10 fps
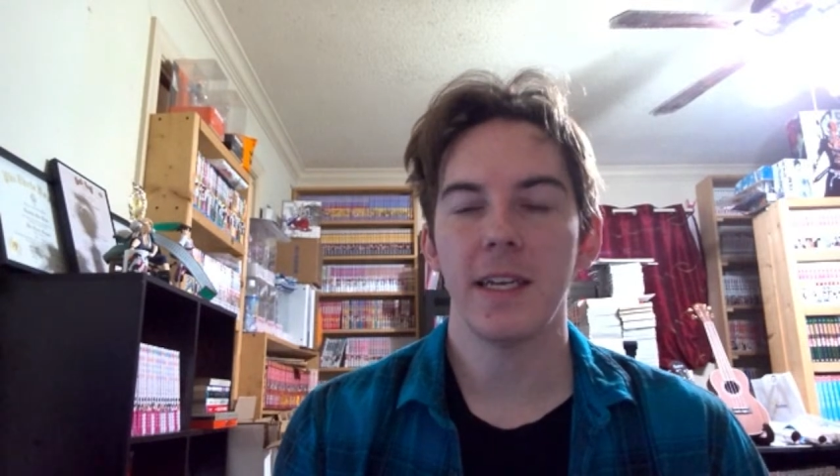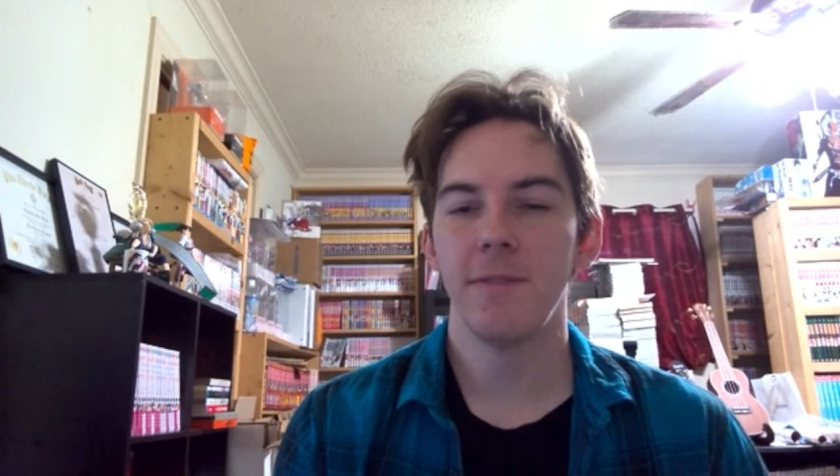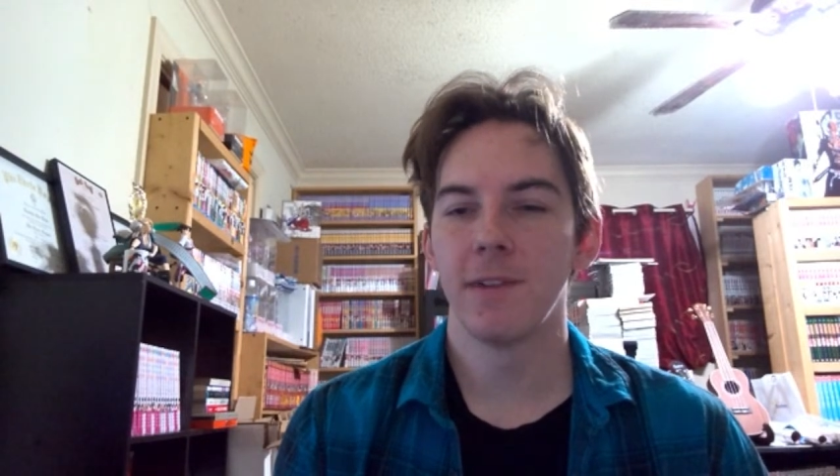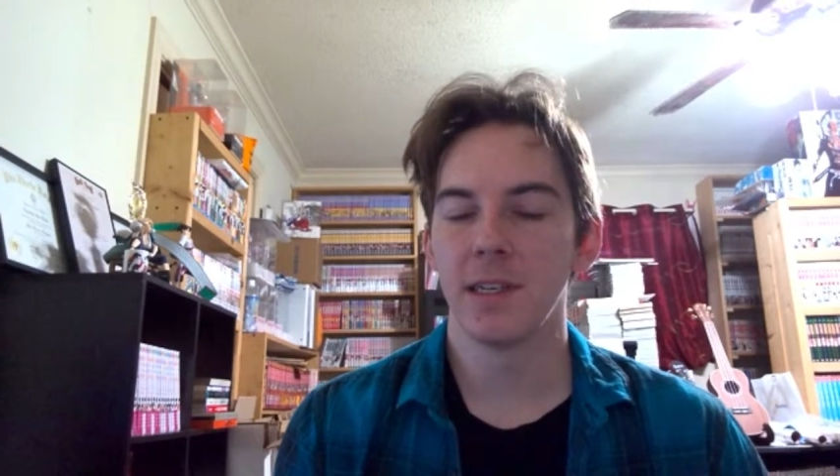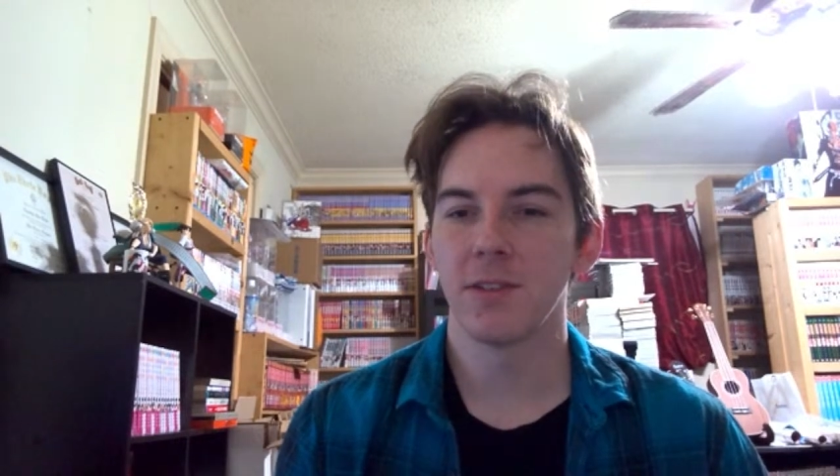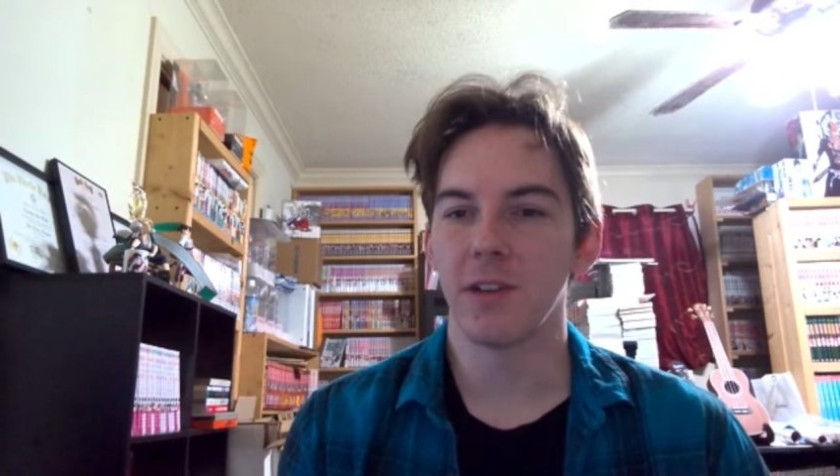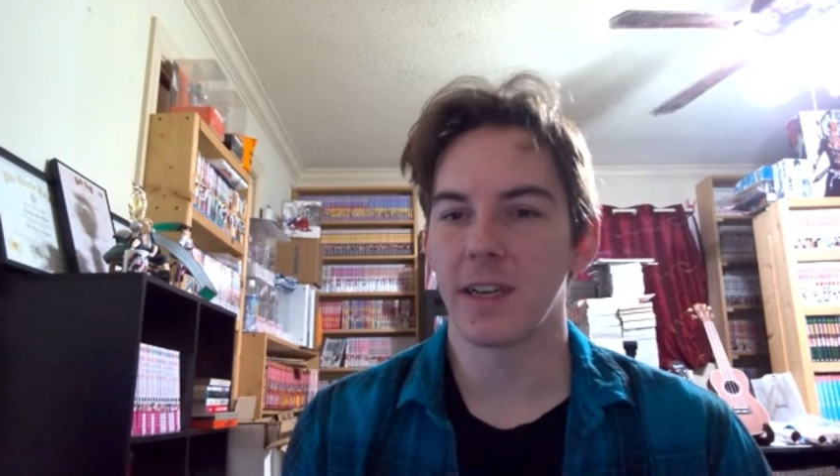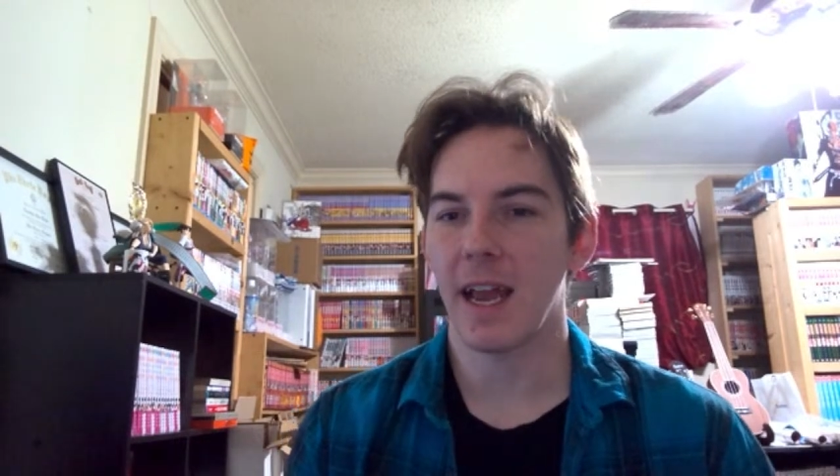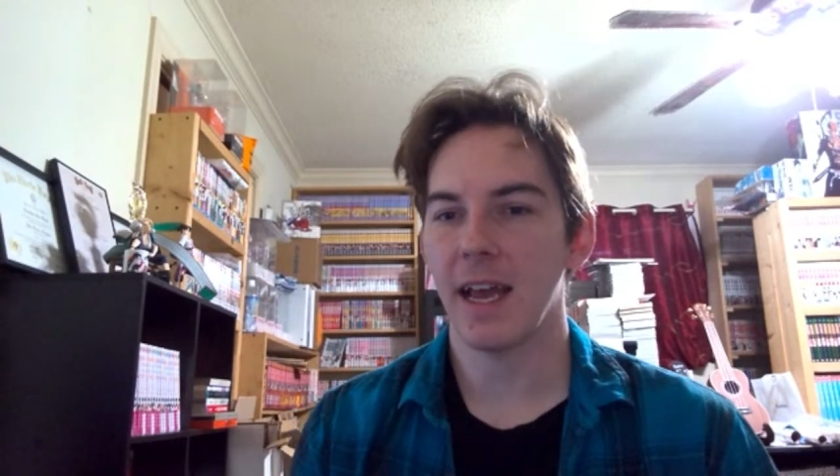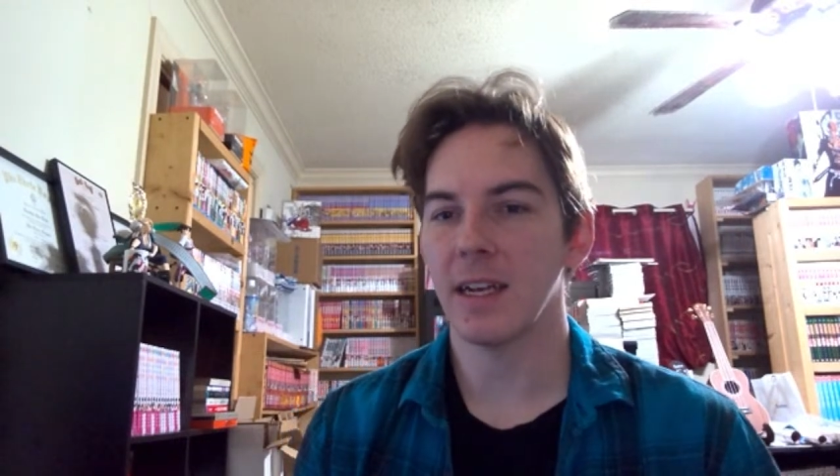even is the
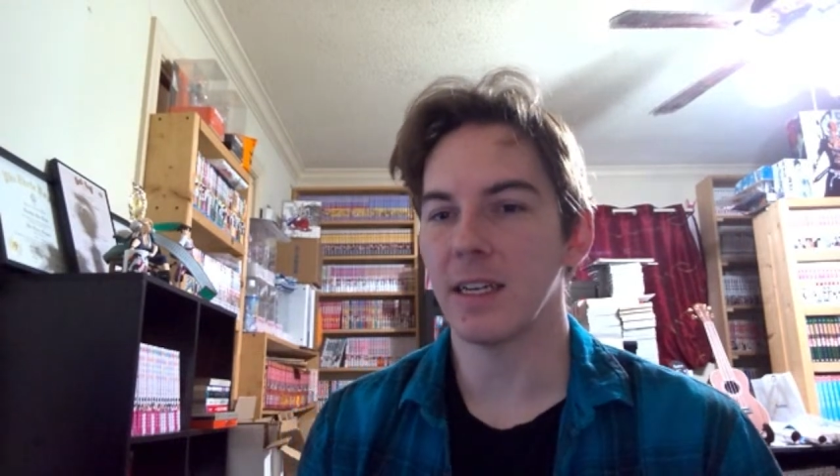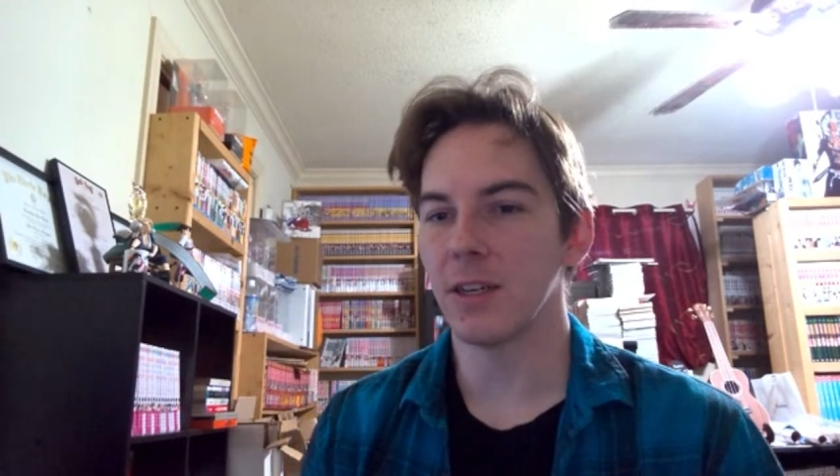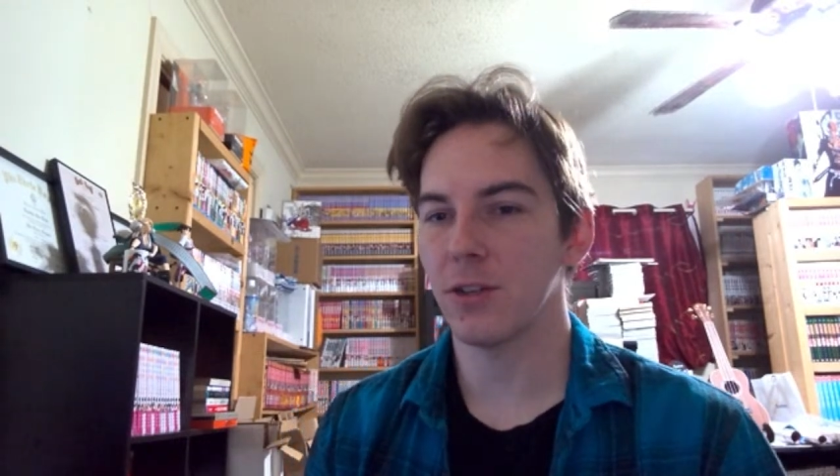canon